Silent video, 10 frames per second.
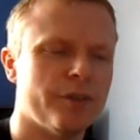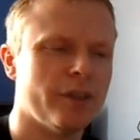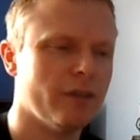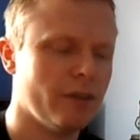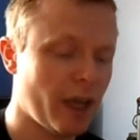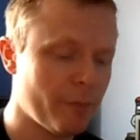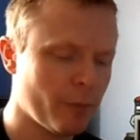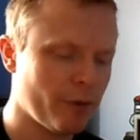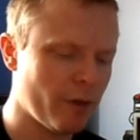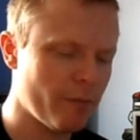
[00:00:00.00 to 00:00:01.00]
It
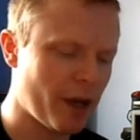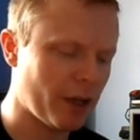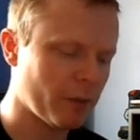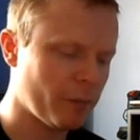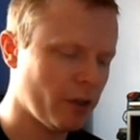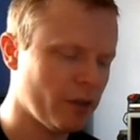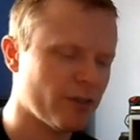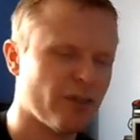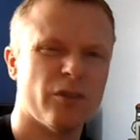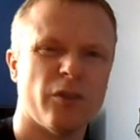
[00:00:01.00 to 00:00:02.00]
can be pretty manic, but it's